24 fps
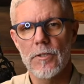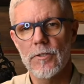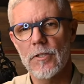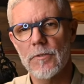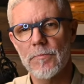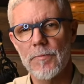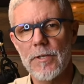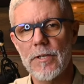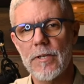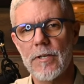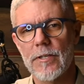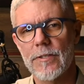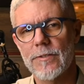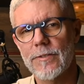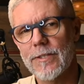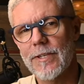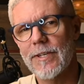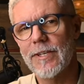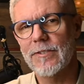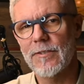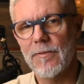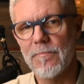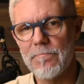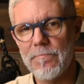just because
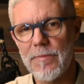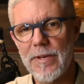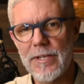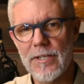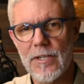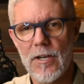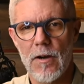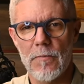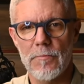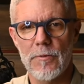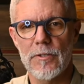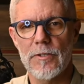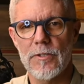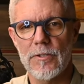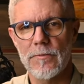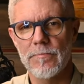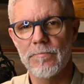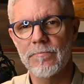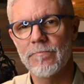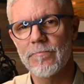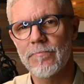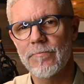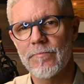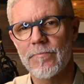it's a bit
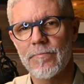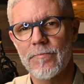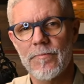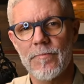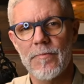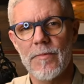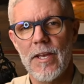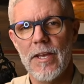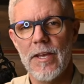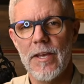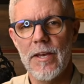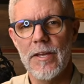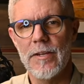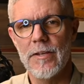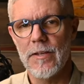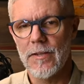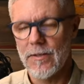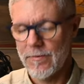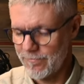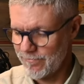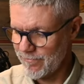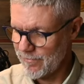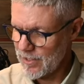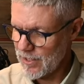cumbersome, and
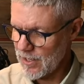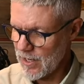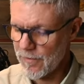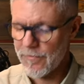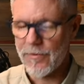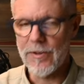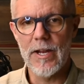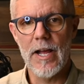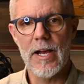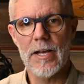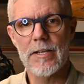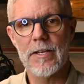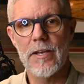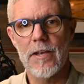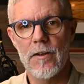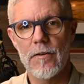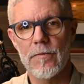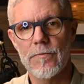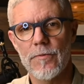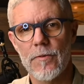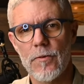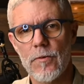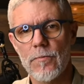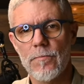if you're not
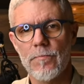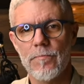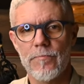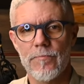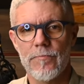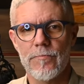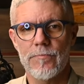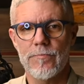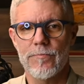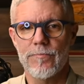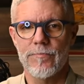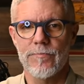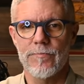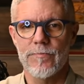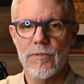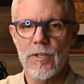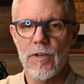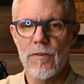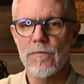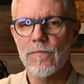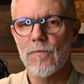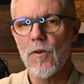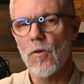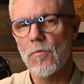careful,
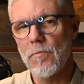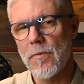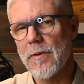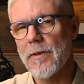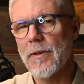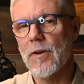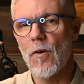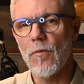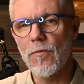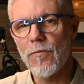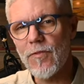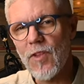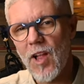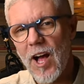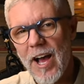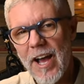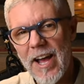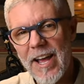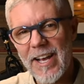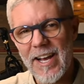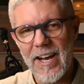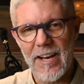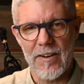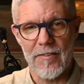your phone may go
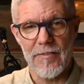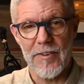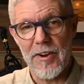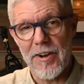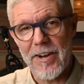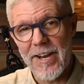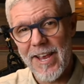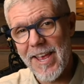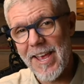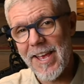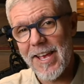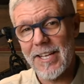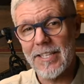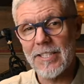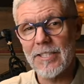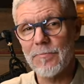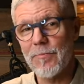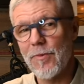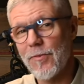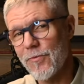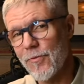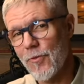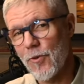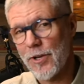flying out of your hands
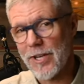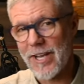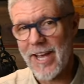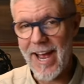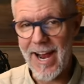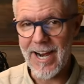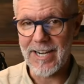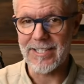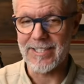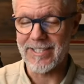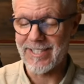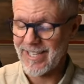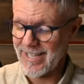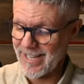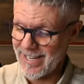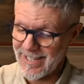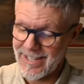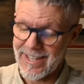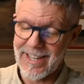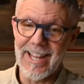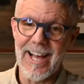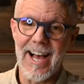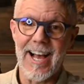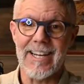before you actually get
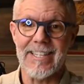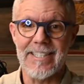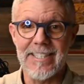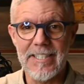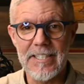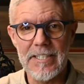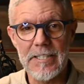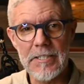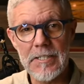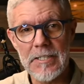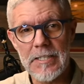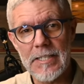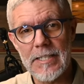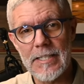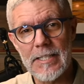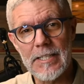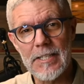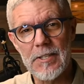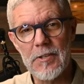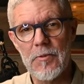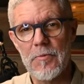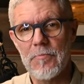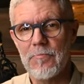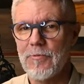it locked in.
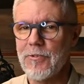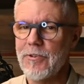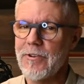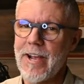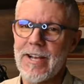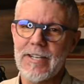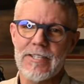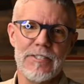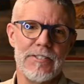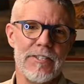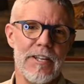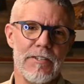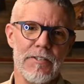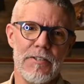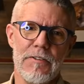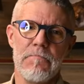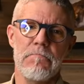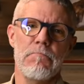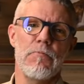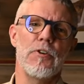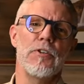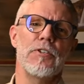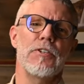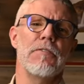You're accidentally
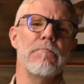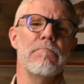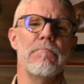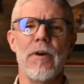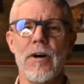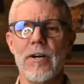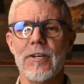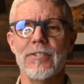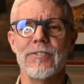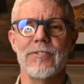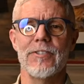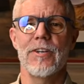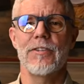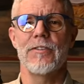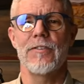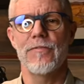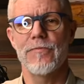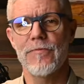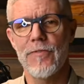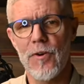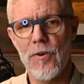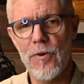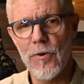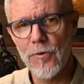pushing buttons on your
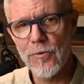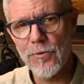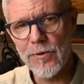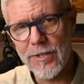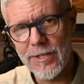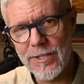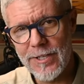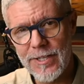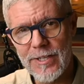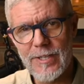phone.